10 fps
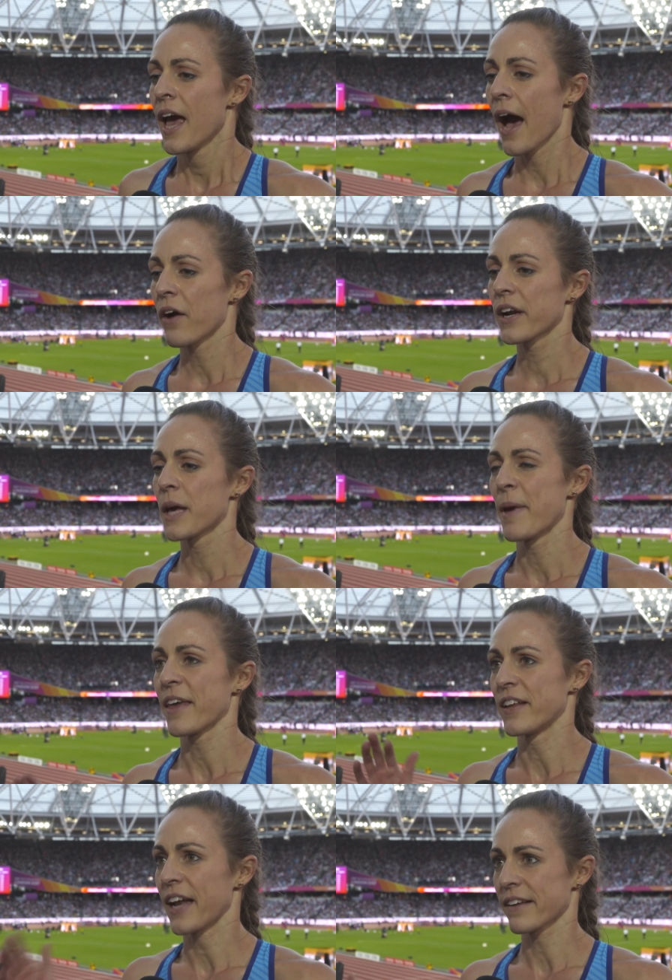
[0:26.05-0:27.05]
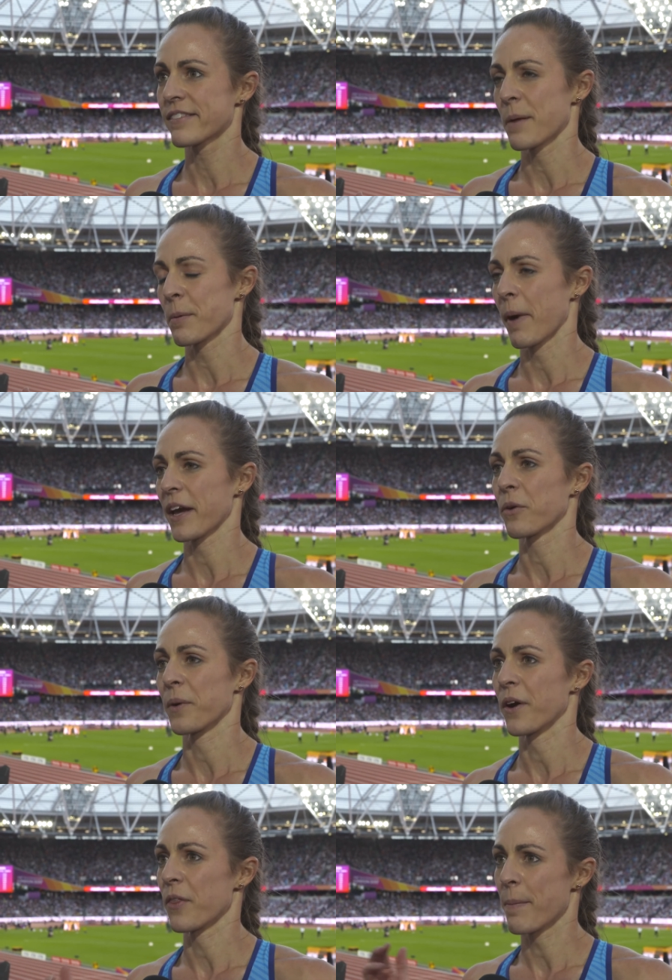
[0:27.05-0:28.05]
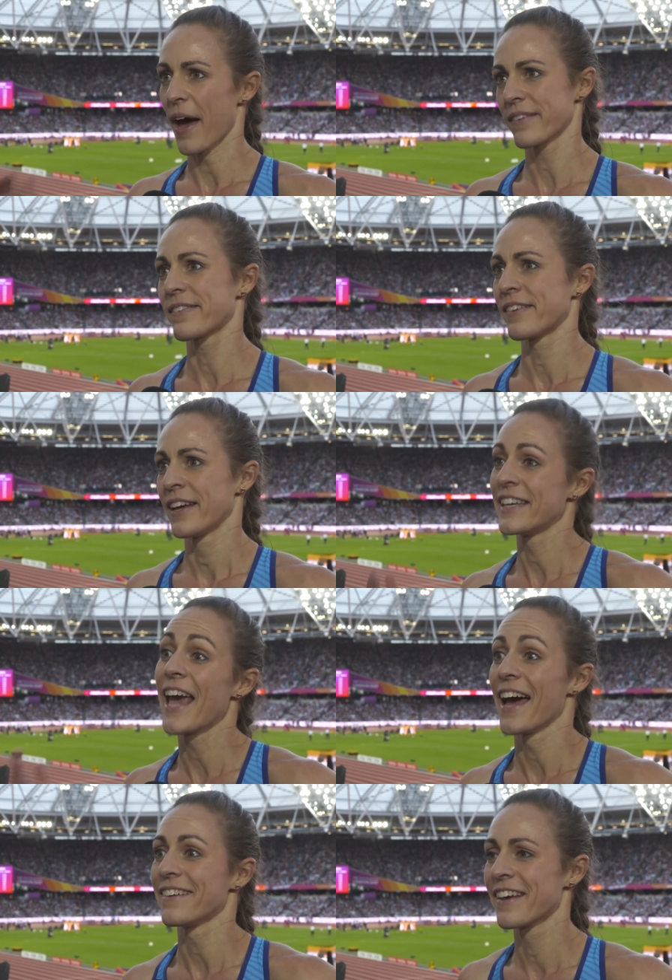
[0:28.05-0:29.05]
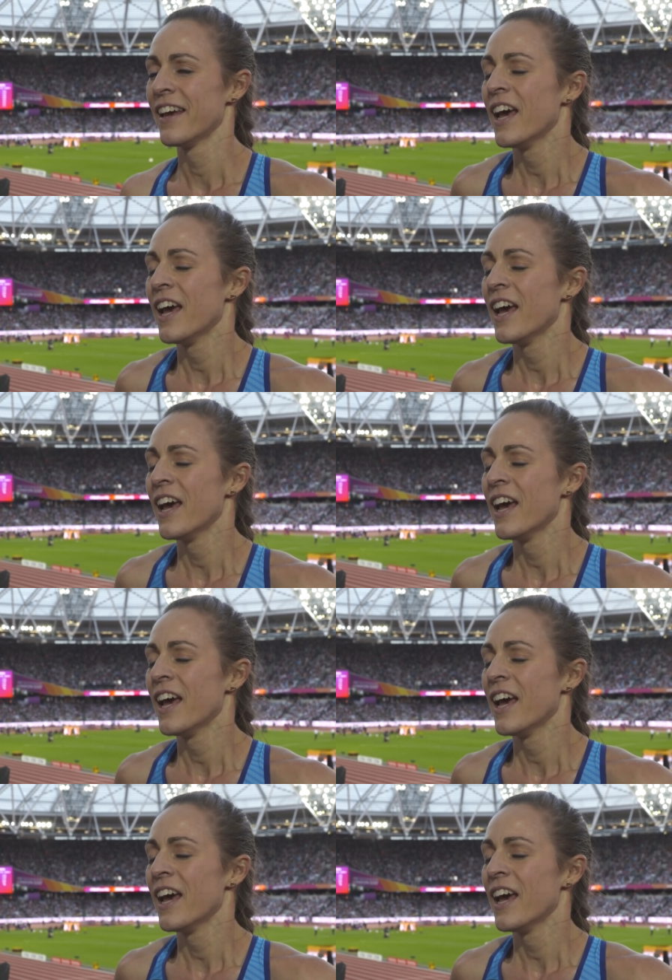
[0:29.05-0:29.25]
how can I make the next step of my career the best yet.